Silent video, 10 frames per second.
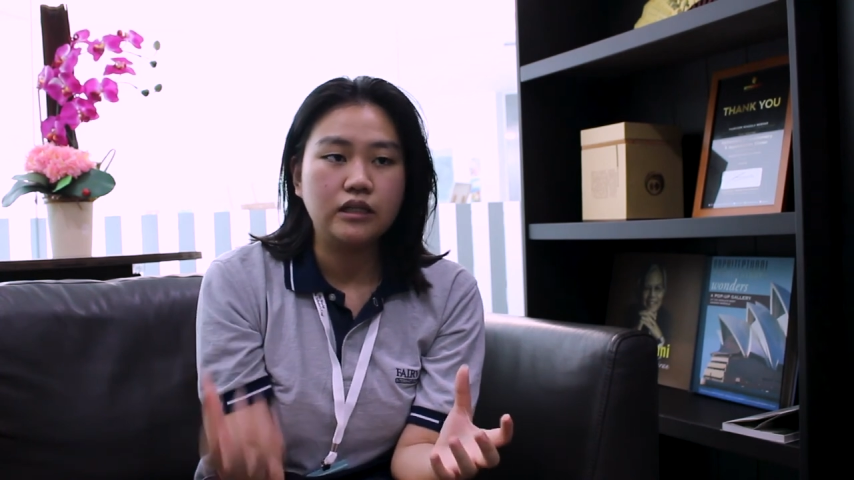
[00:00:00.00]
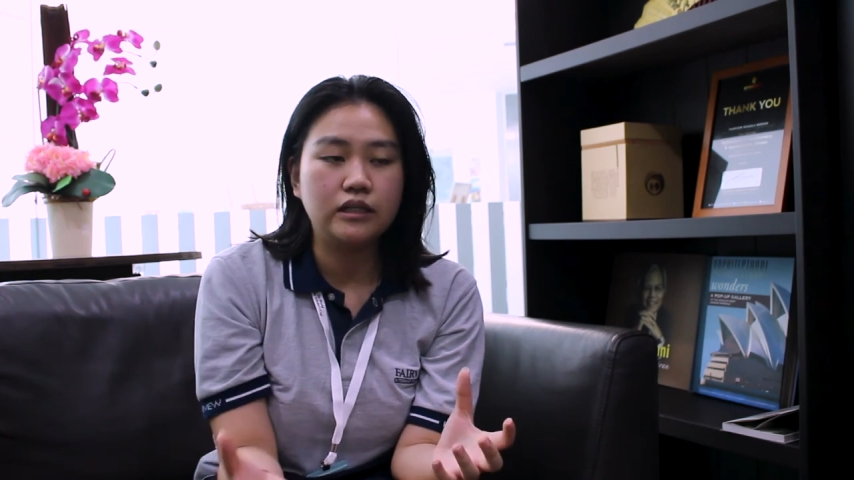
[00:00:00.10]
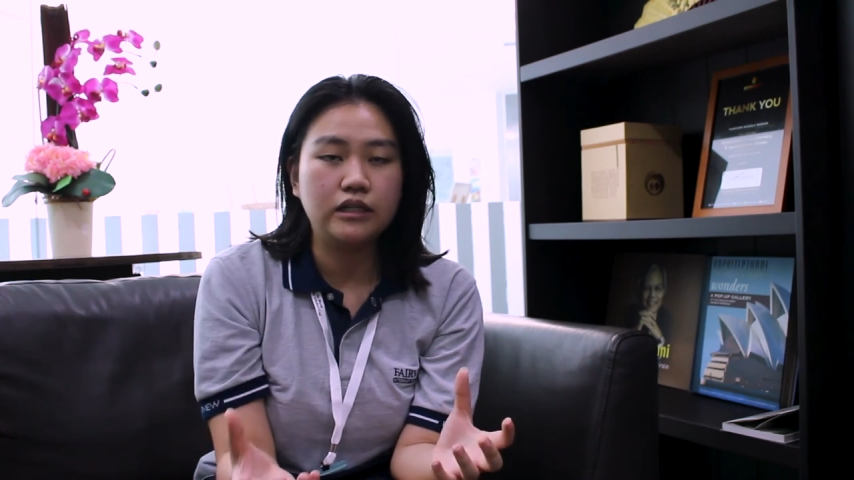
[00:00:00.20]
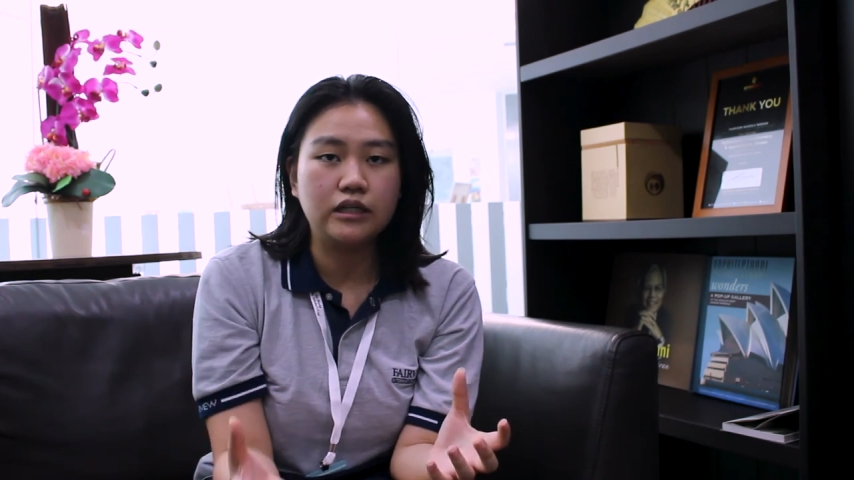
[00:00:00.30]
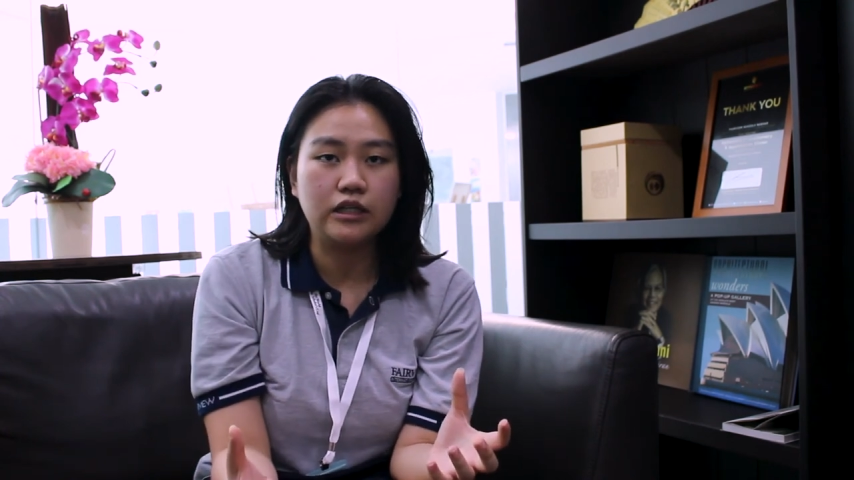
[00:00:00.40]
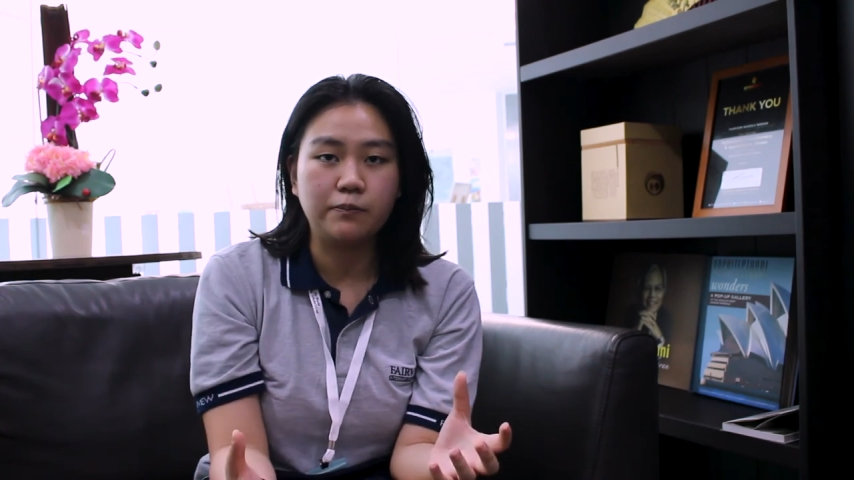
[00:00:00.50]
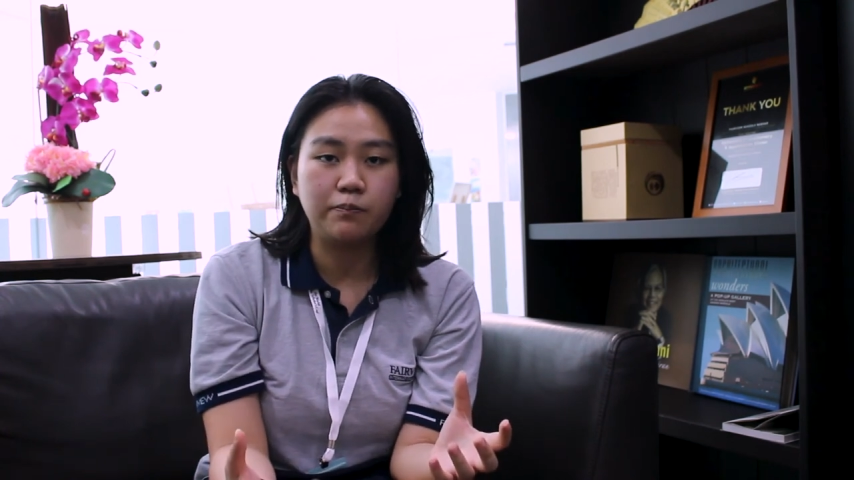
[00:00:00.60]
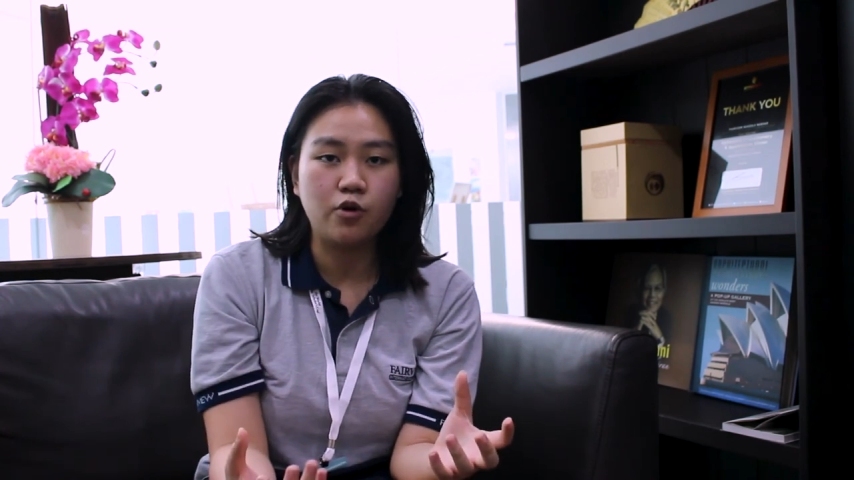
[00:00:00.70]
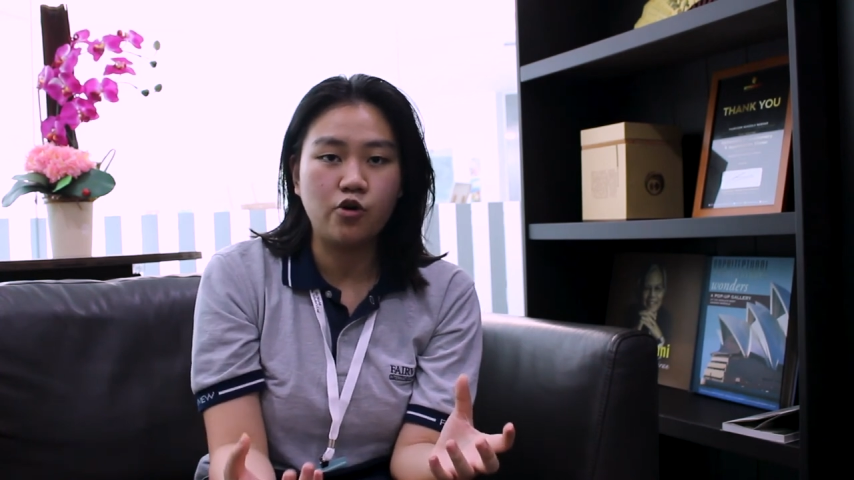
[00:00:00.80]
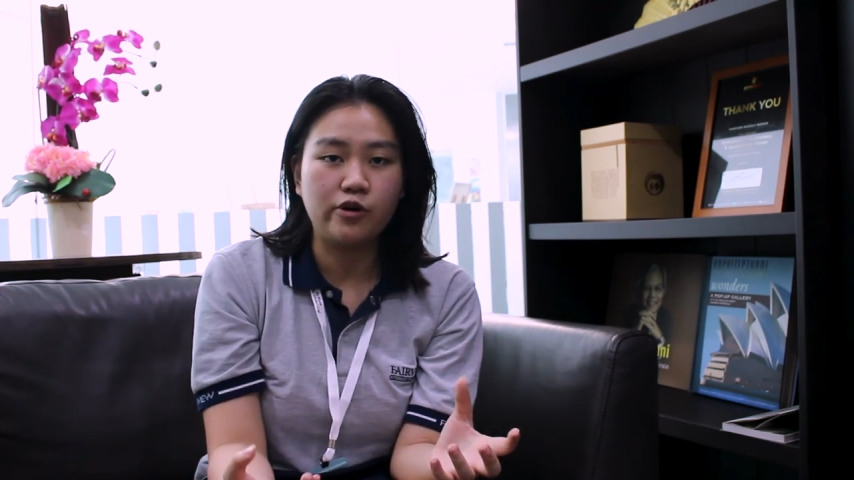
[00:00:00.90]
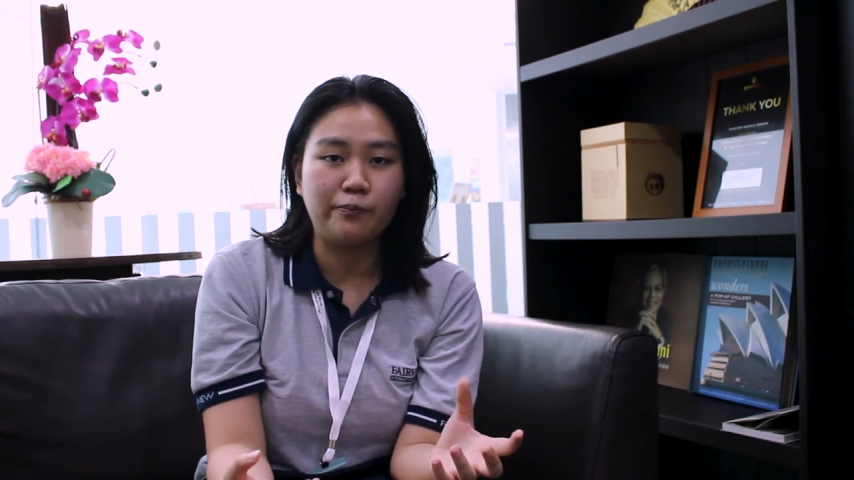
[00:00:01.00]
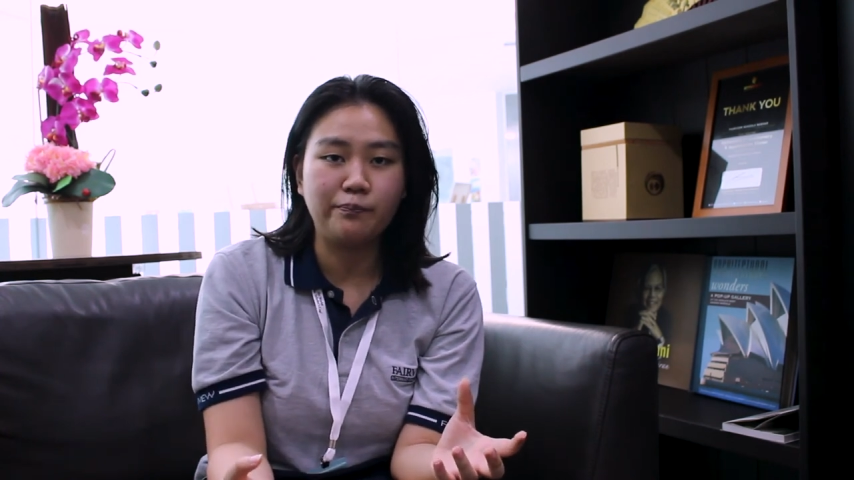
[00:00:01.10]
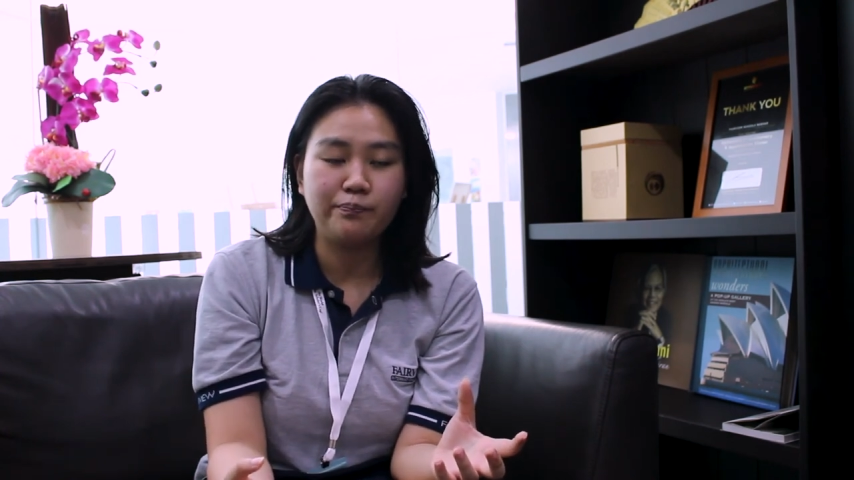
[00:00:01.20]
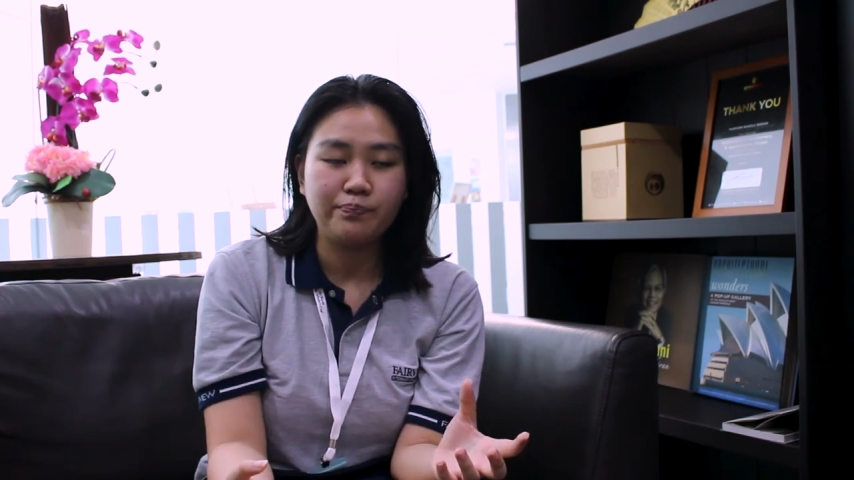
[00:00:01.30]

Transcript: the poem.